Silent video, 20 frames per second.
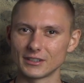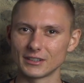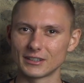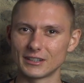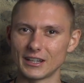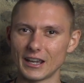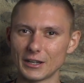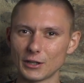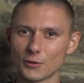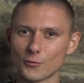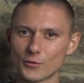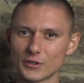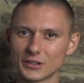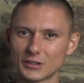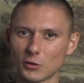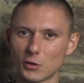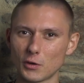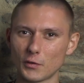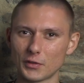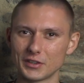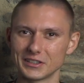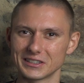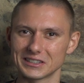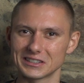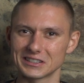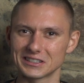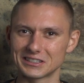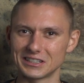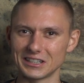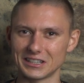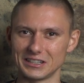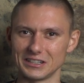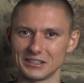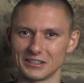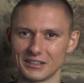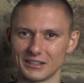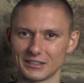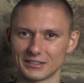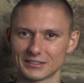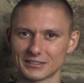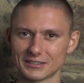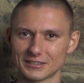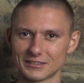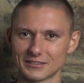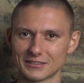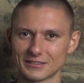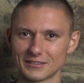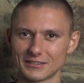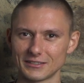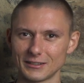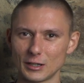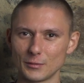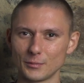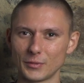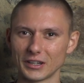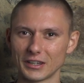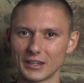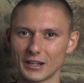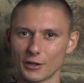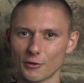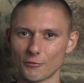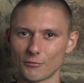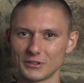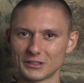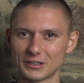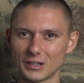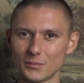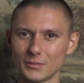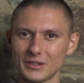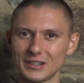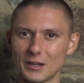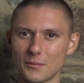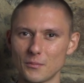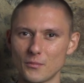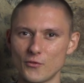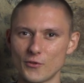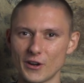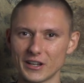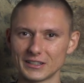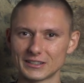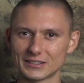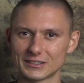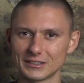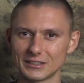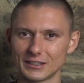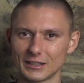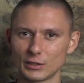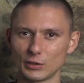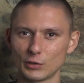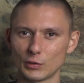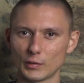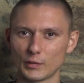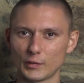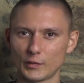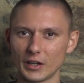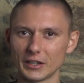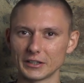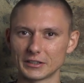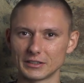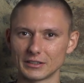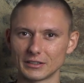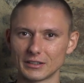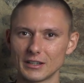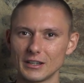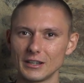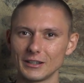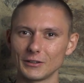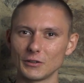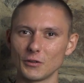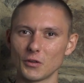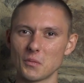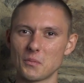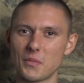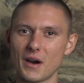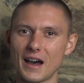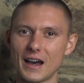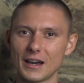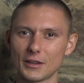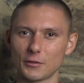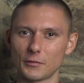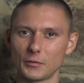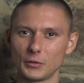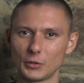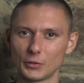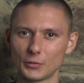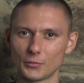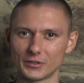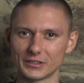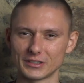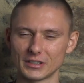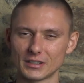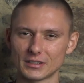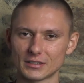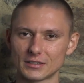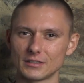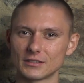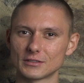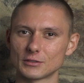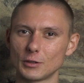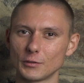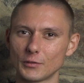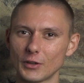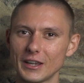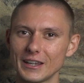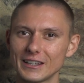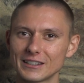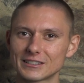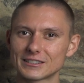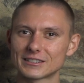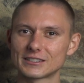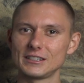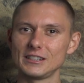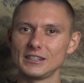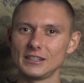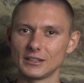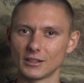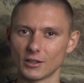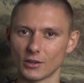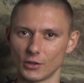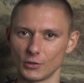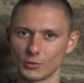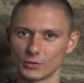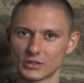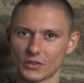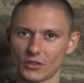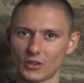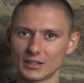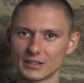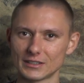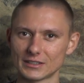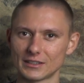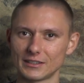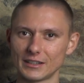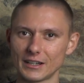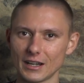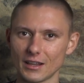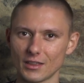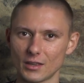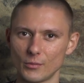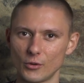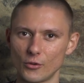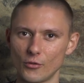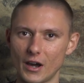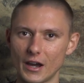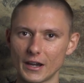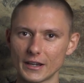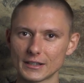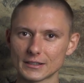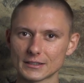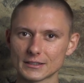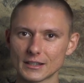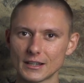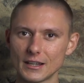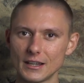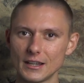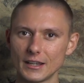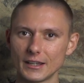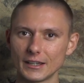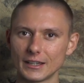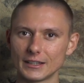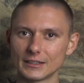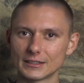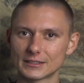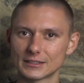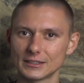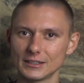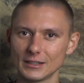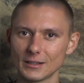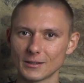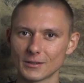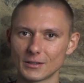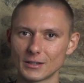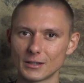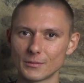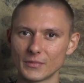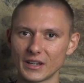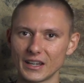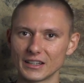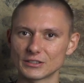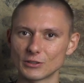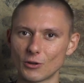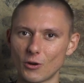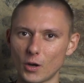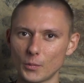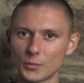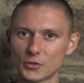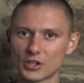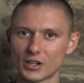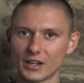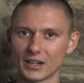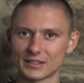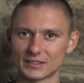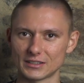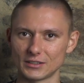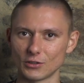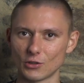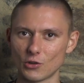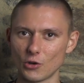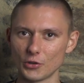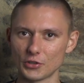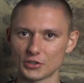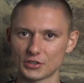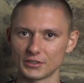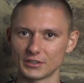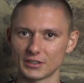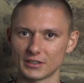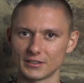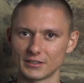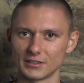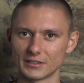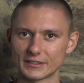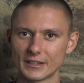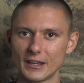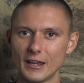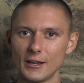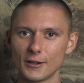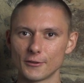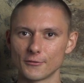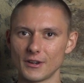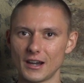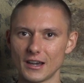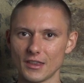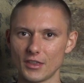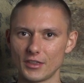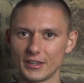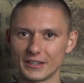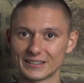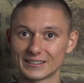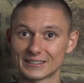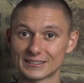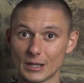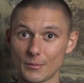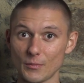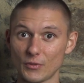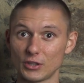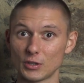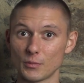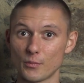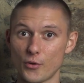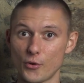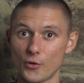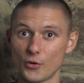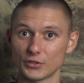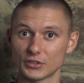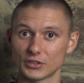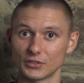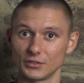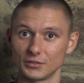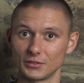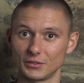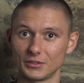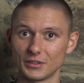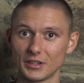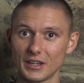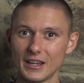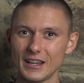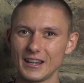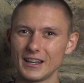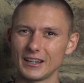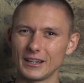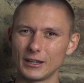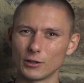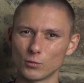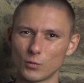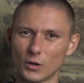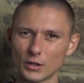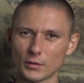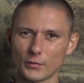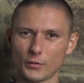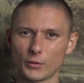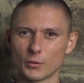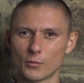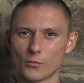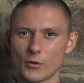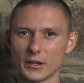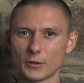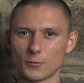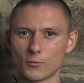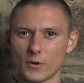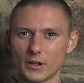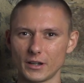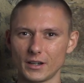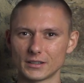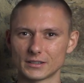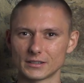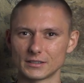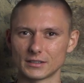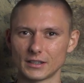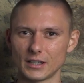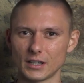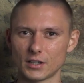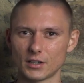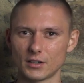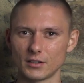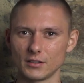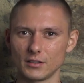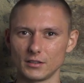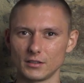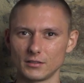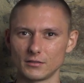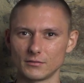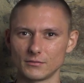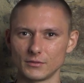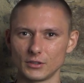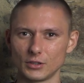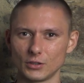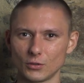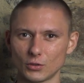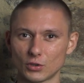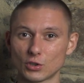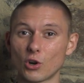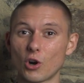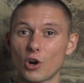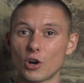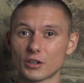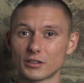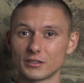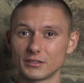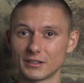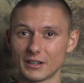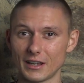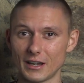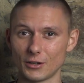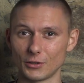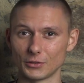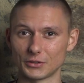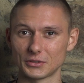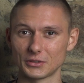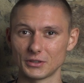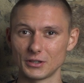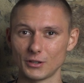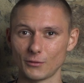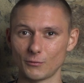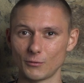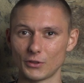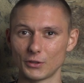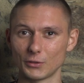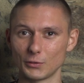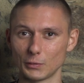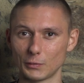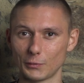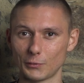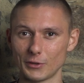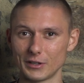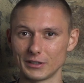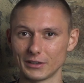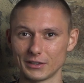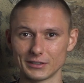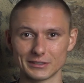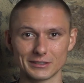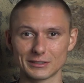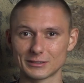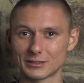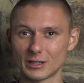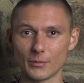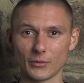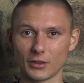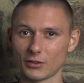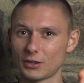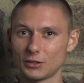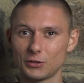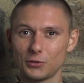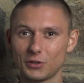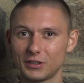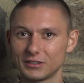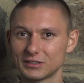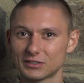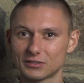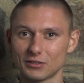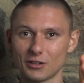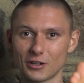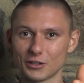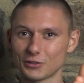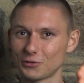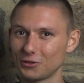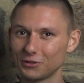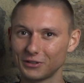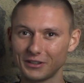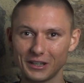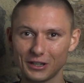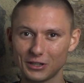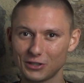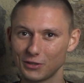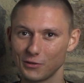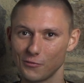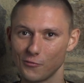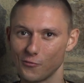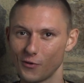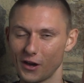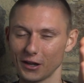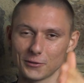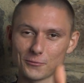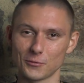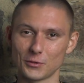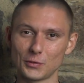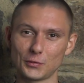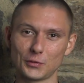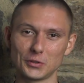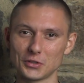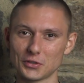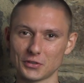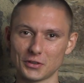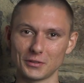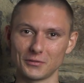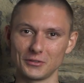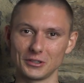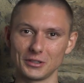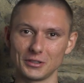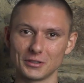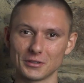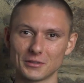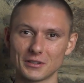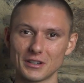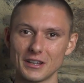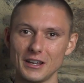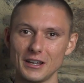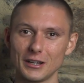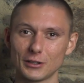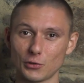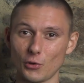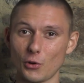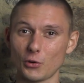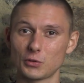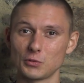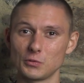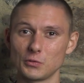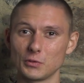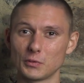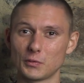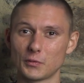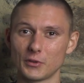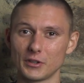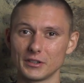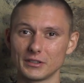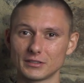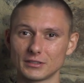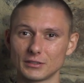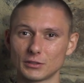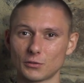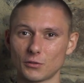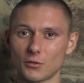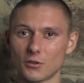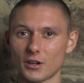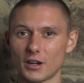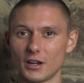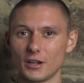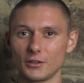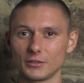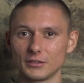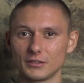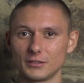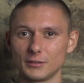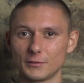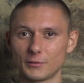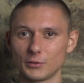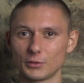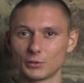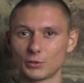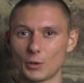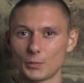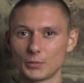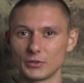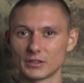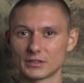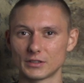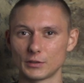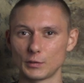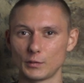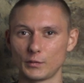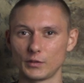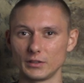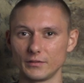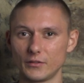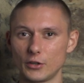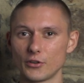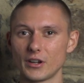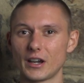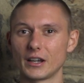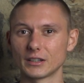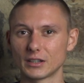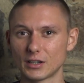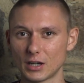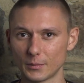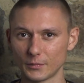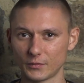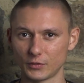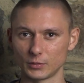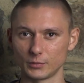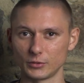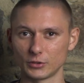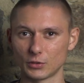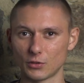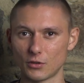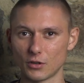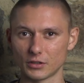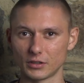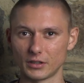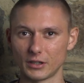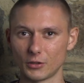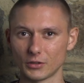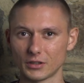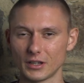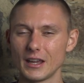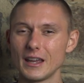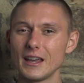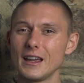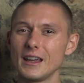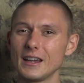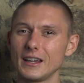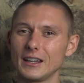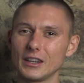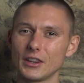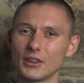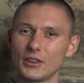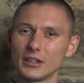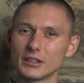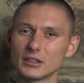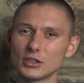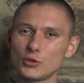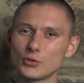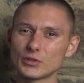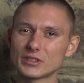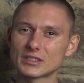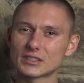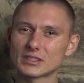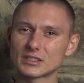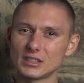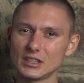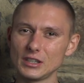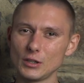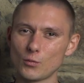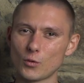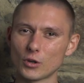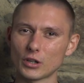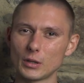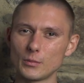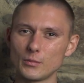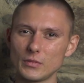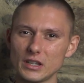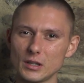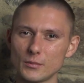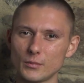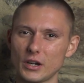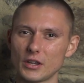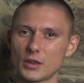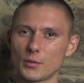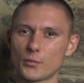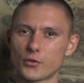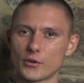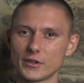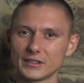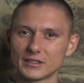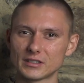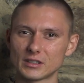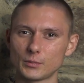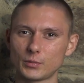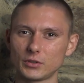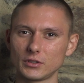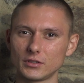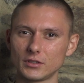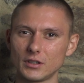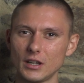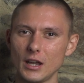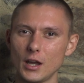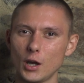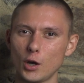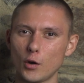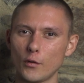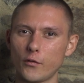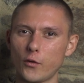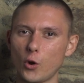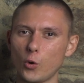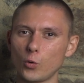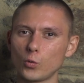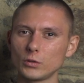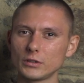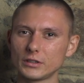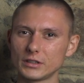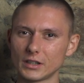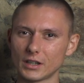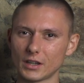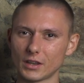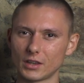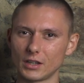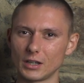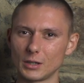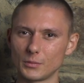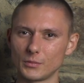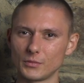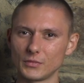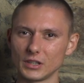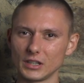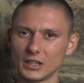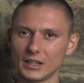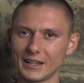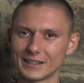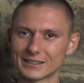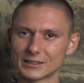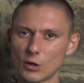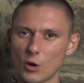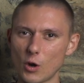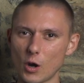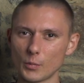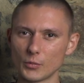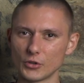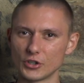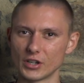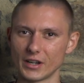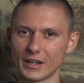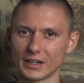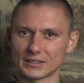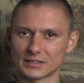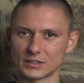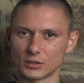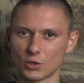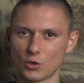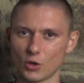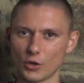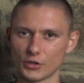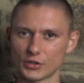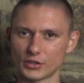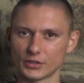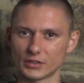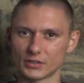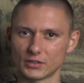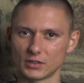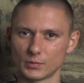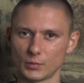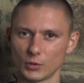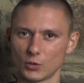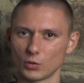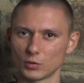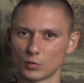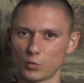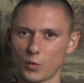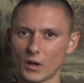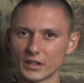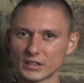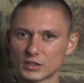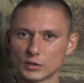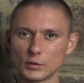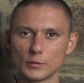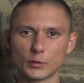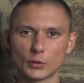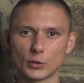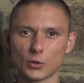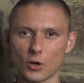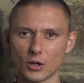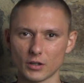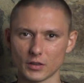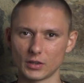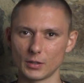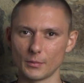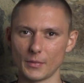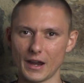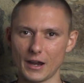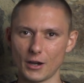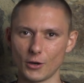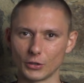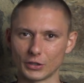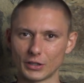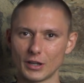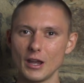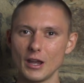getting rid of the stickiness. And by getting rid, I mean embracing and not fighting. You know, the path of non-resistance, of seeing those things, letting them arise, and seeing them as objects in consciousness rather than something personal. And one of the great ways is actually, you know, talking it out with a good friend. This is something that you can start on actually right when you finish that video. Talk to a good friend and talk out different topics that you feel very uncomfortable talking out. And then you see what I mean by the principle of holding them as objects in consciousness, because once you've talked them out,